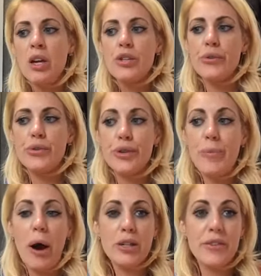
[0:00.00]
So two
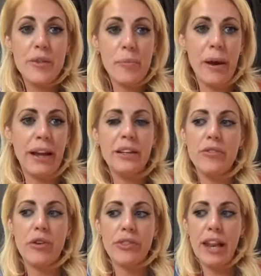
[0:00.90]
parts of the brain,
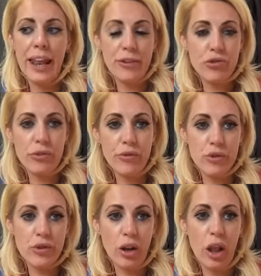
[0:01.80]
you've got the lateral
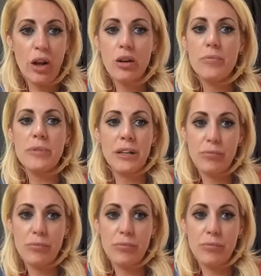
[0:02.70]
frontal lobes,